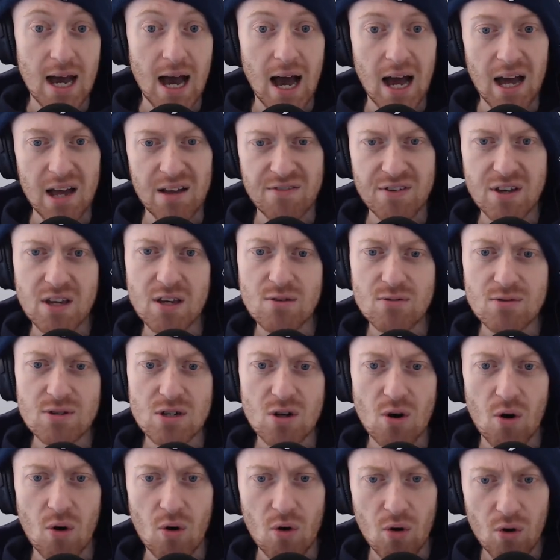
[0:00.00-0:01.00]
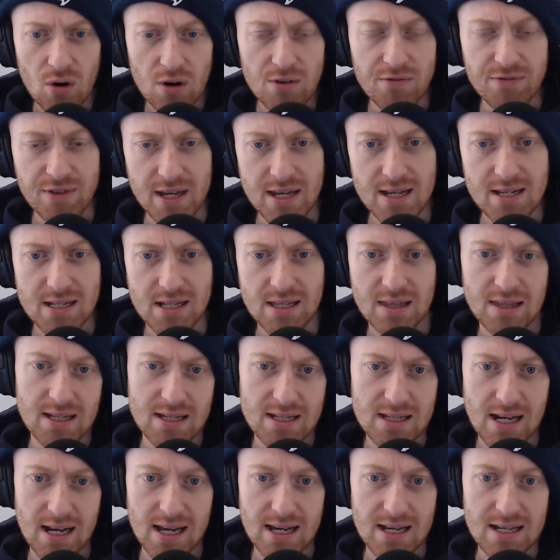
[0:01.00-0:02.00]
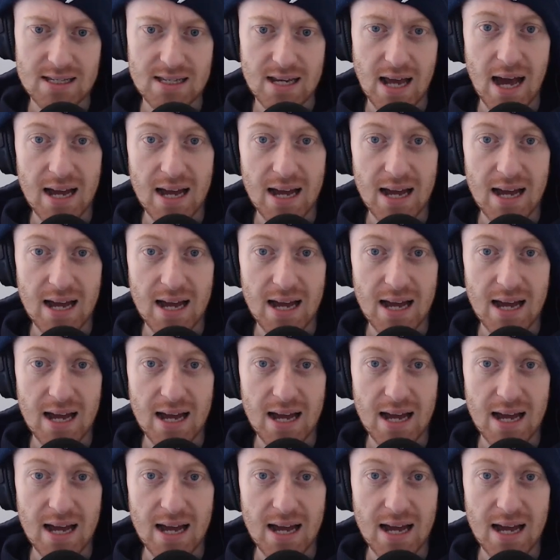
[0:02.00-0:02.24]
I have used all of these in this list.